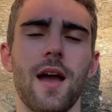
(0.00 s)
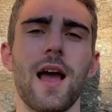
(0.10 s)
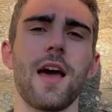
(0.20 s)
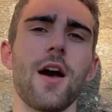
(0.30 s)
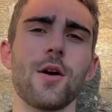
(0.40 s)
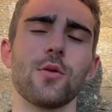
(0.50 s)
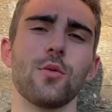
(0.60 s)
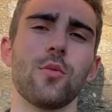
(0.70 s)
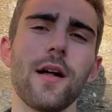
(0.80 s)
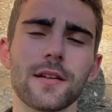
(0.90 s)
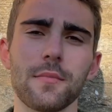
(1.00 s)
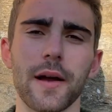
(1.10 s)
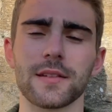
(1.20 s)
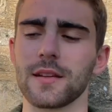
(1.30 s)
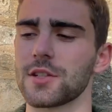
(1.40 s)
Hello, welcome
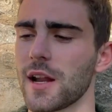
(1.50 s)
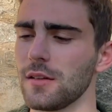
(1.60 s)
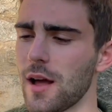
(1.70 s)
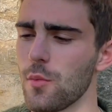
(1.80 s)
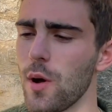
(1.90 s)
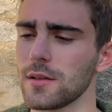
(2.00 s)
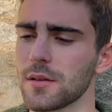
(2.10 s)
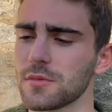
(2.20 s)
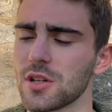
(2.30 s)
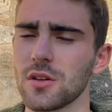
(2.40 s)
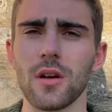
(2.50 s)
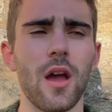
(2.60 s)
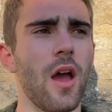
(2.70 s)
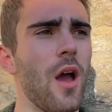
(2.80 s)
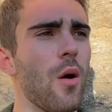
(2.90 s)
back to the channel and welcome to
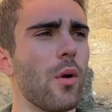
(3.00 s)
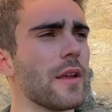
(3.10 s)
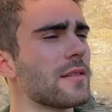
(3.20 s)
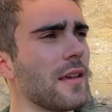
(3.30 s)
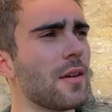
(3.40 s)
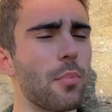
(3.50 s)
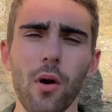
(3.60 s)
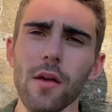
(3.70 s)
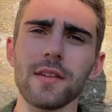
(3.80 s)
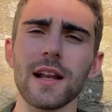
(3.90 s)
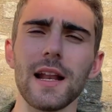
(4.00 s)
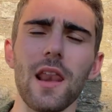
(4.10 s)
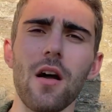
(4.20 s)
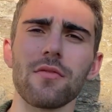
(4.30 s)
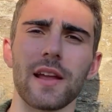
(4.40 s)
what is a surprisingly
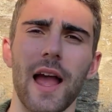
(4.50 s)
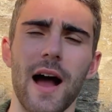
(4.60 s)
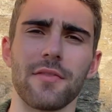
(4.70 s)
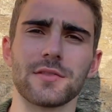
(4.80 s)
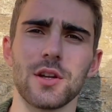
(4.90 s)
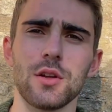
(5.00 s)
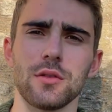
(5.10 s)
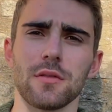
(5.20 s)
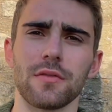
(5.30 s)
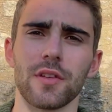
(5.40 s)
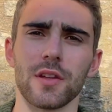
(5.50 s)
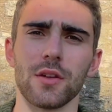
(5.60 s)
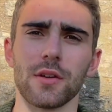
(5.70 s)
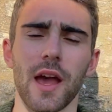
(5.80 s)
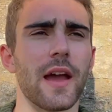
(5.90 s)
lovely afternoon for
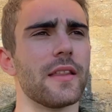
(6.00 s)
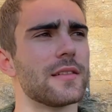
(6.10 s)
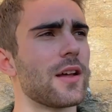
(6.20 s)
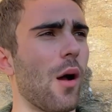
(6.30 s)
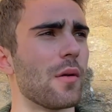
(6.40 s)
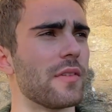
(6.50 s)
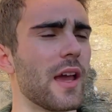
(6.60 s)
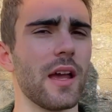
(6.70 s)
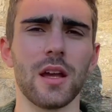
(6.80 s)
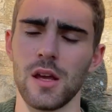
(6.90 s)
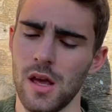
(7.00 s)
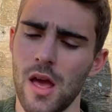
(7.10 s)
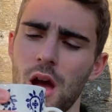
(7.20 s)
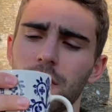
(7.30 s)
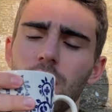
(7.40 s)
the UK at this time of year.
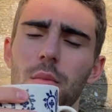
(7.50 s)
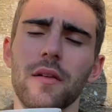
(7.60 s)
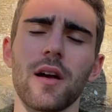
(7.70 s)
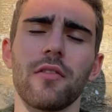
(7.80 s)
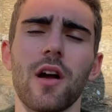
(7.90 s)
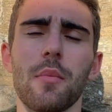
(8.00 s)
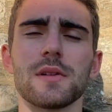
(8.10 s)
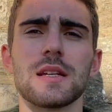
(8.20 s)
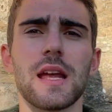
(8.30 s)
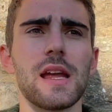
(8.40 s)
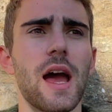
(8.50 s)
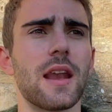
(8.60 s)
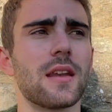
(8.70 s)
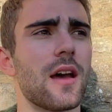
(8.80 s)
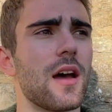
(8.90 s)
I've got myself a cup of tea
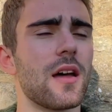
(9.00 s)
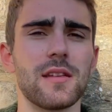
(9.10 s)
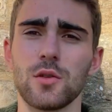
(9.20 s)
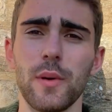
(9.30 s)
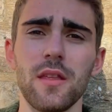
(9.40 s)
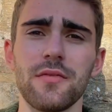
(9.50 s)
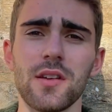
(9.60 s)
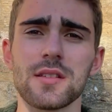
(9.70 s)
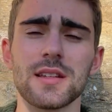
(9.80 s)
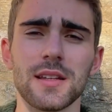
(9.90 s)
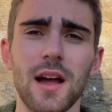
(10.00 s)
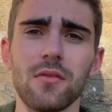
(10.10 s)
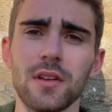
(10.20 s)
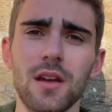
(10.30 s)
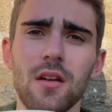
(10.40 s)
and uh, this will be the first sit
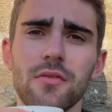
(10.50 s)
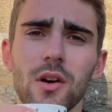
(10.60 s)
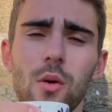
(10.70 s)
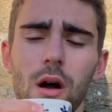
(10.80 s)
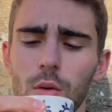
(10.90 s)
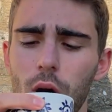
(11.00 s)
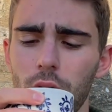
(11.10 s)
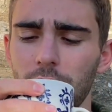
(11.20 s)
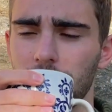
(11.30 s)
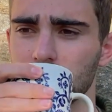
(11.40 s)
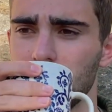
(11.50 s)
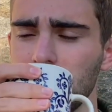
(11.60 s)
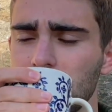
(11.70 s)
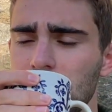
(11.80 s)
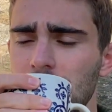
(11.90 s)
down video for quite a while actually.